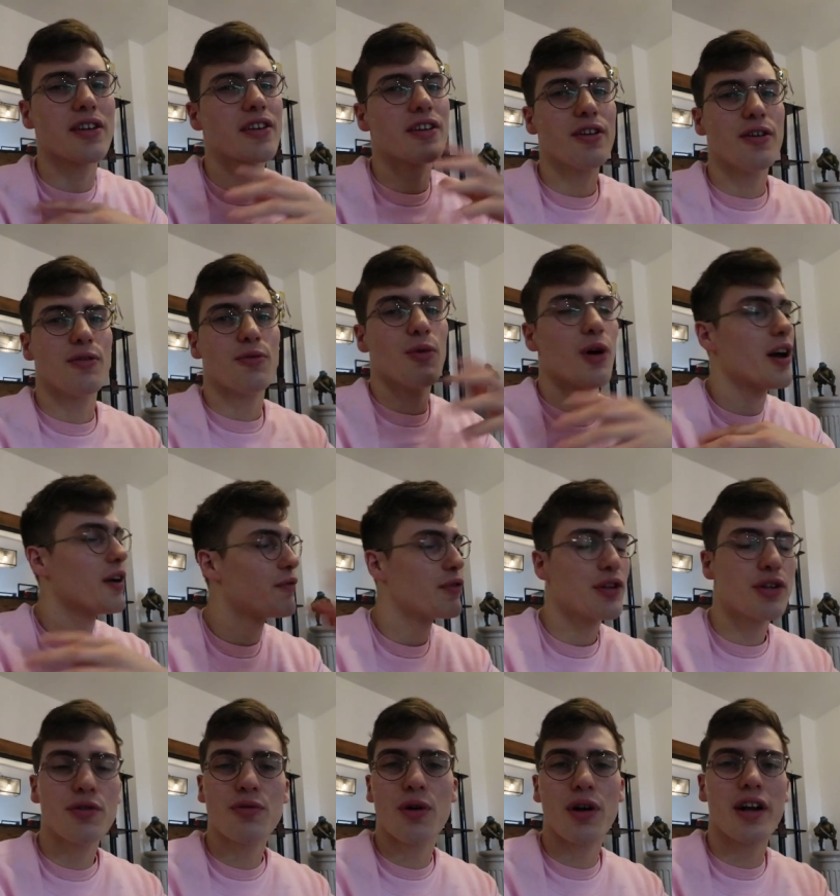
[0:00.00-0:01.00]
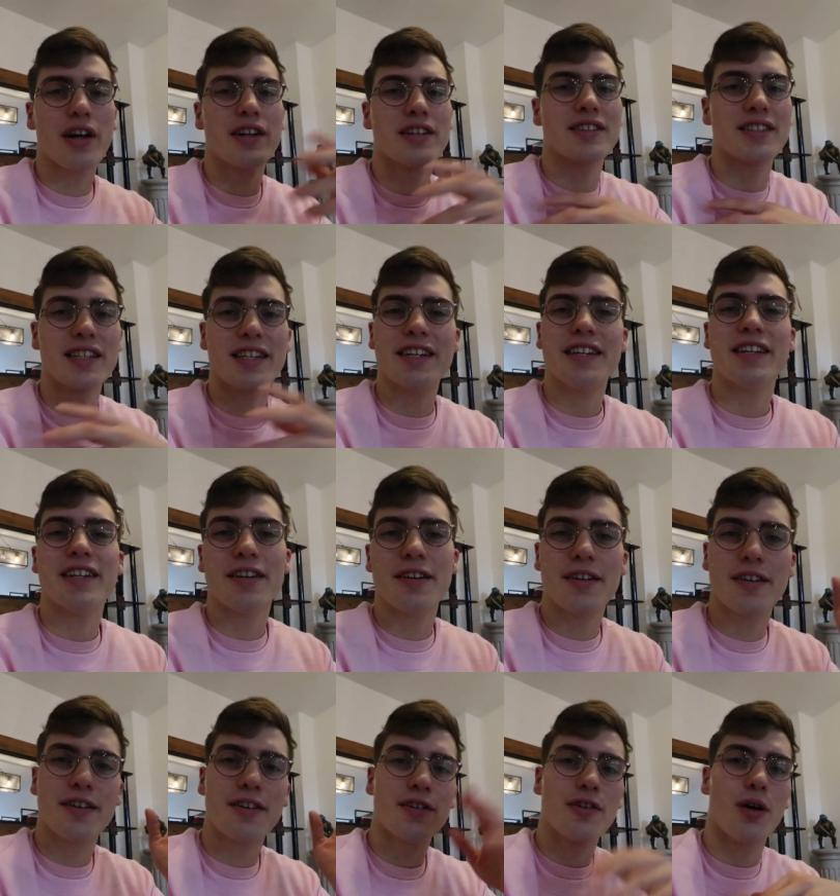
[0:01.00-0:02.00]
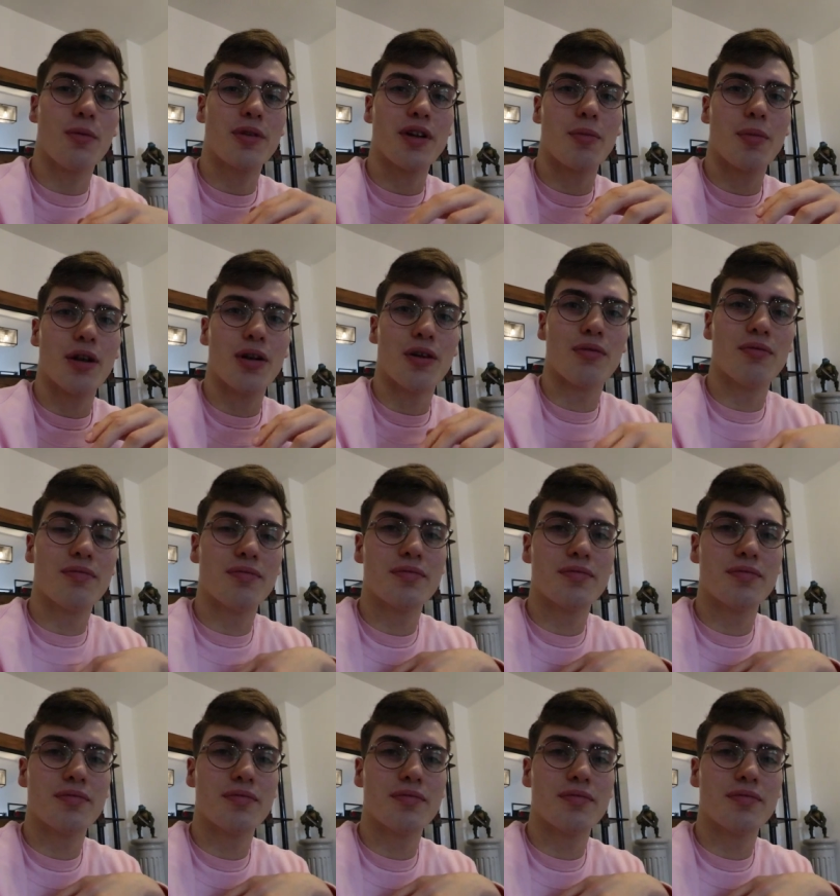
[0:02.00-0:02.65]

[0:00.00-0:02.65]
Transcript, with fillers: I don't know, whatever you want to see, comment down below.